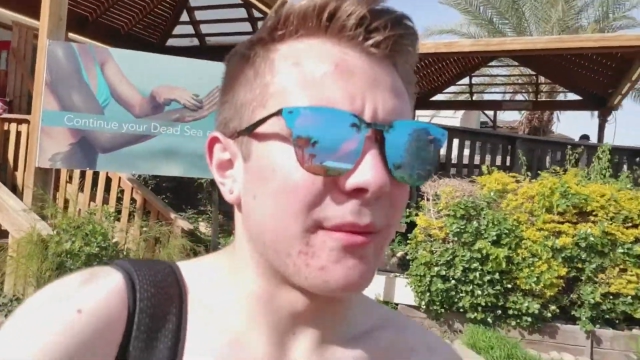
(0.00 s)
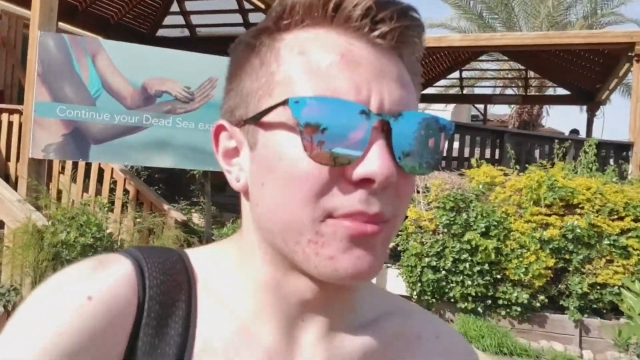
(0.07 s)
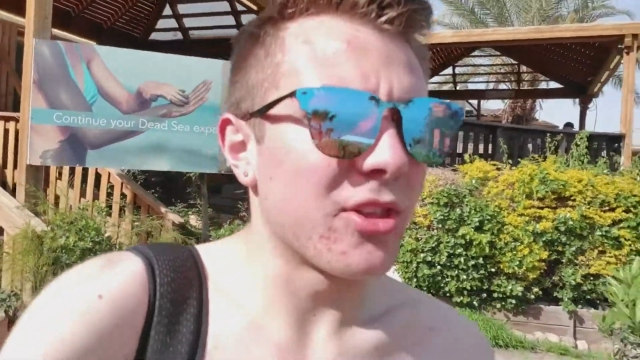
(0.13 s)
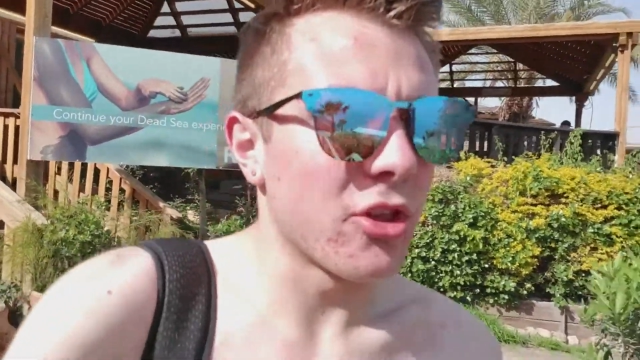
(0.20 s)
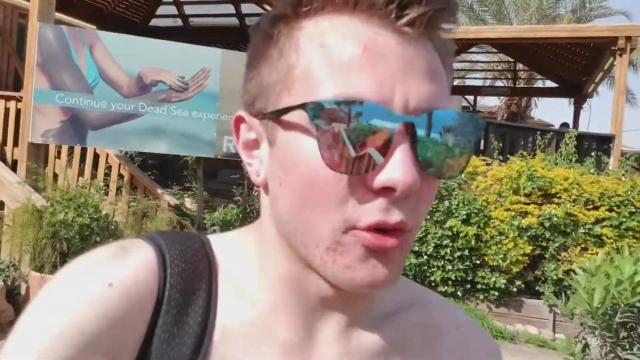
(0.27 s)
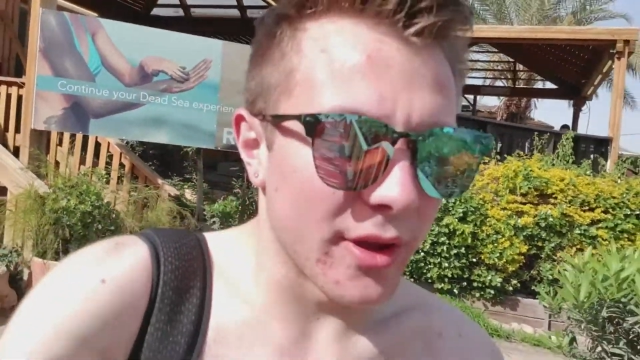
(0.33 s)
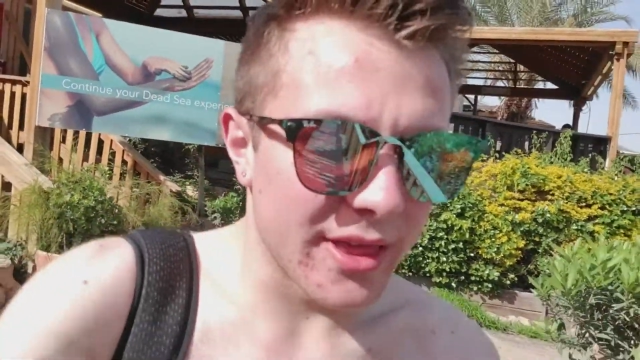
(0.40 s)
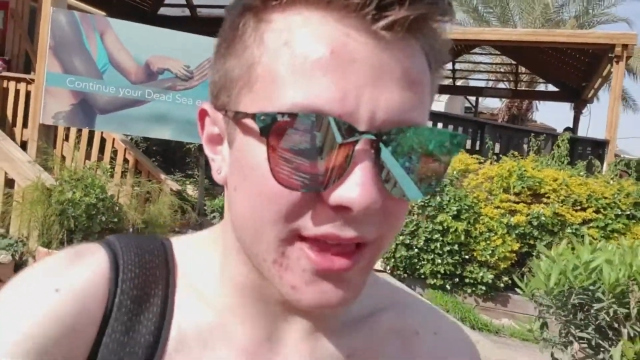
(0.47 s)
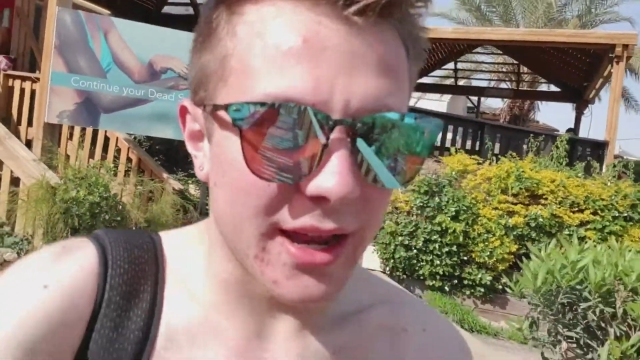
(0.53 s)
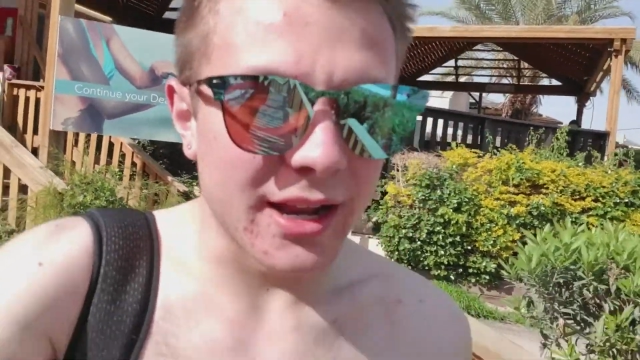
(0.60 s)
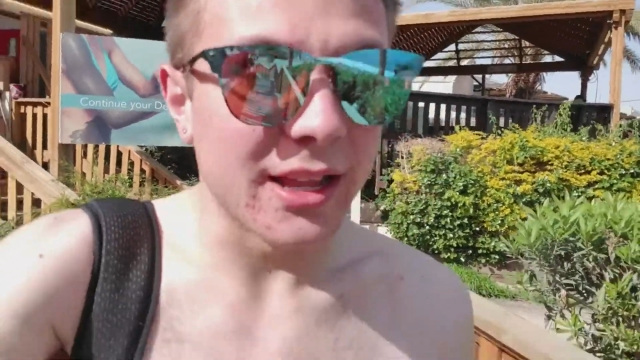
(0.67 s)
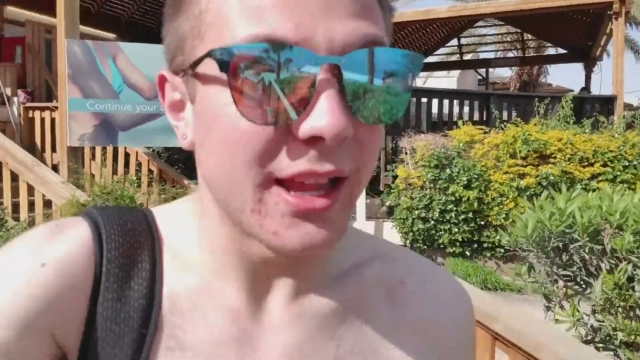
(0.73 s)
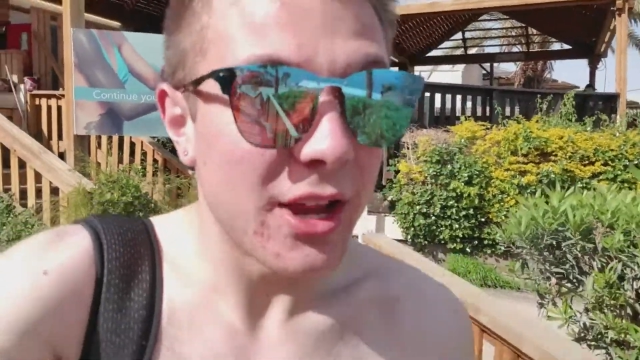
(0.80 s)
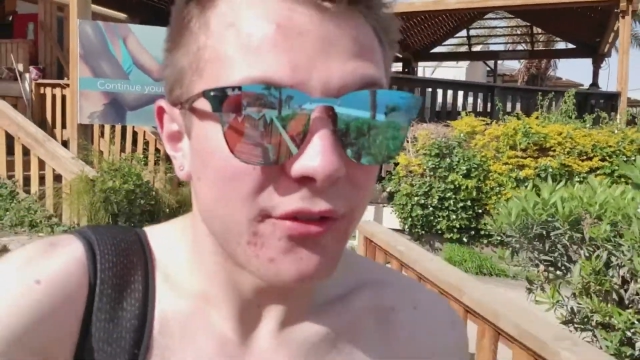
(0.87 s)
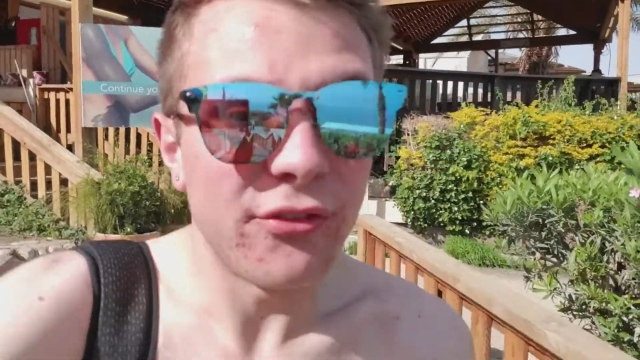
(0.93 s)
I'm so
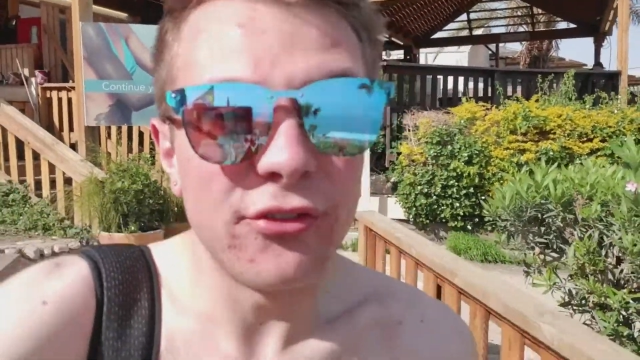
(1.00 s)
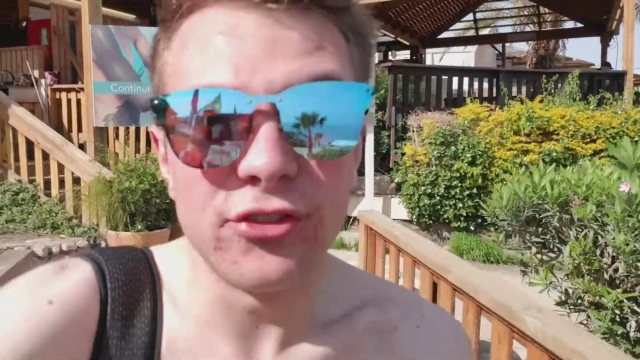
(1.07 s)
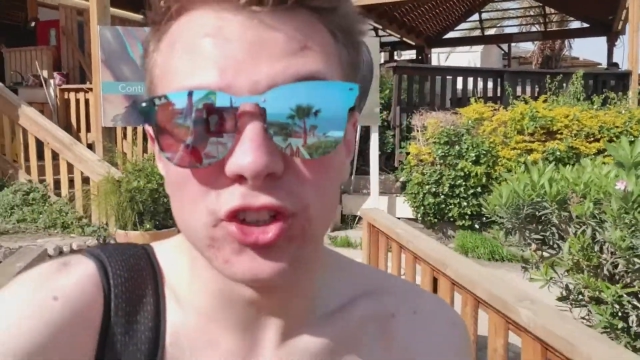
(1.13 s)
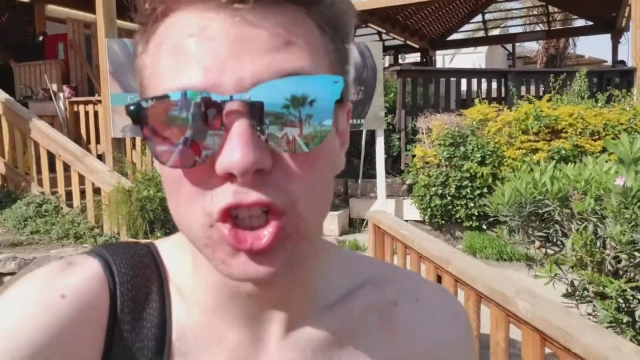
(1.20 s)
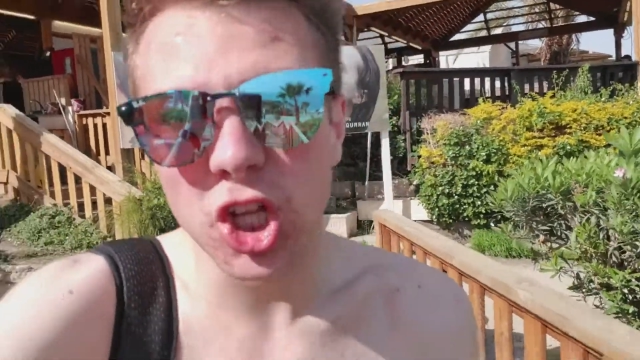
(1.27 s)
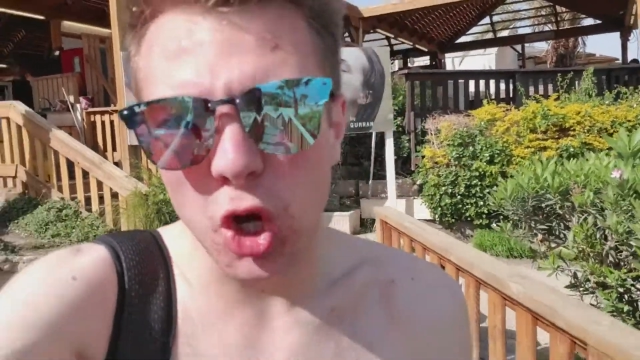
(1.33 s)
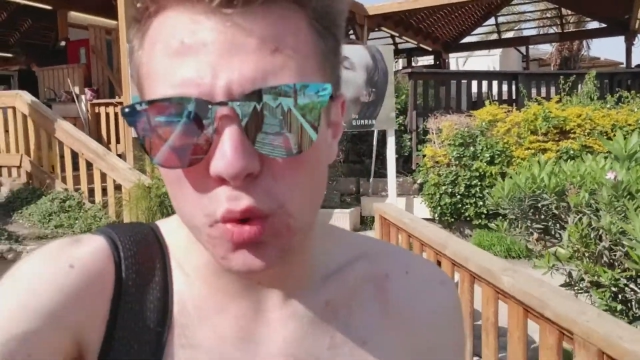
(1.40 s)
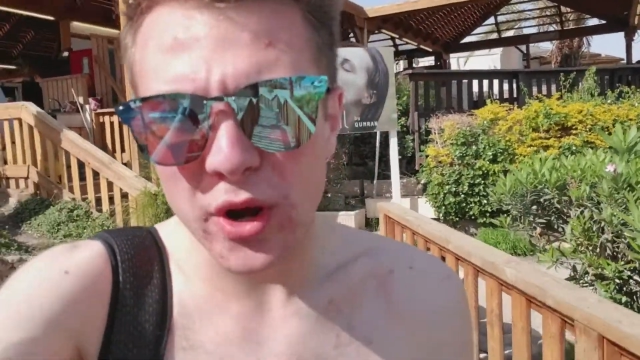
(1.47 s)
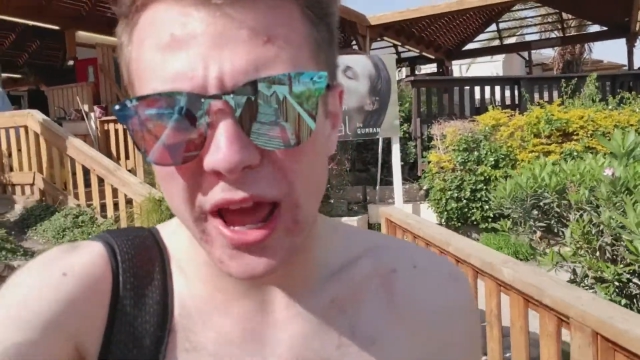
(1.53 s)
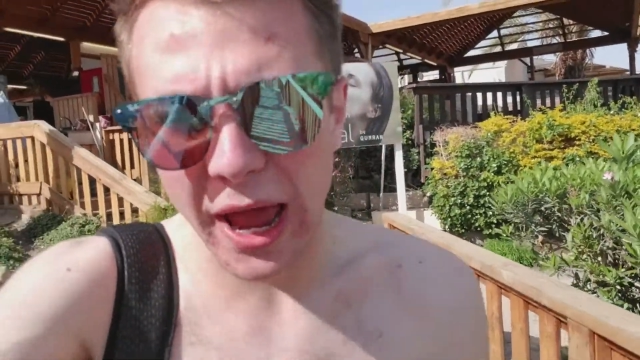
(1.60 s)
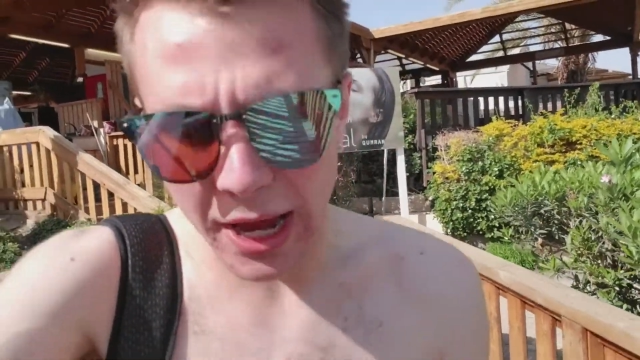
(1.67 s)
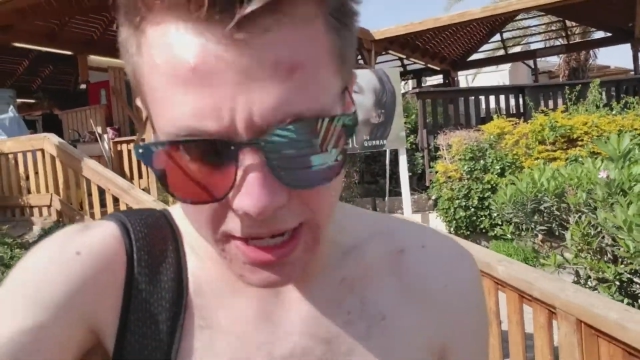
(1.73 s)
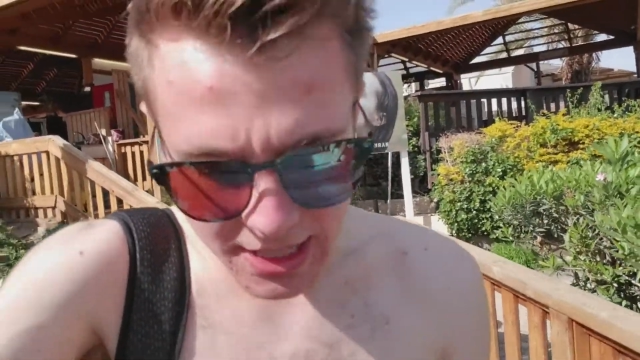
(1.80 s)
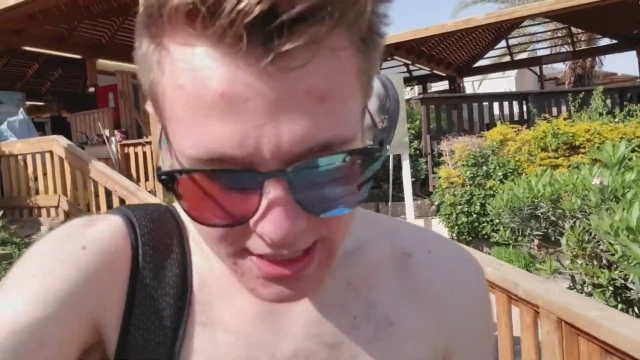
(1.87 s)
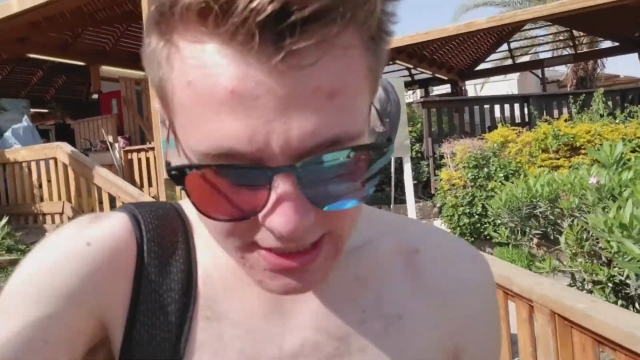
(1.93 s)
excited, like
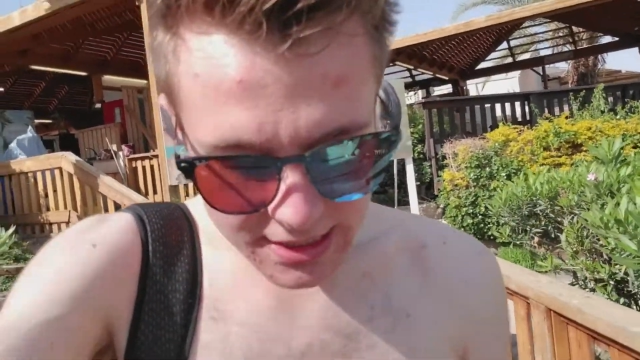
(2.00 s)
floating.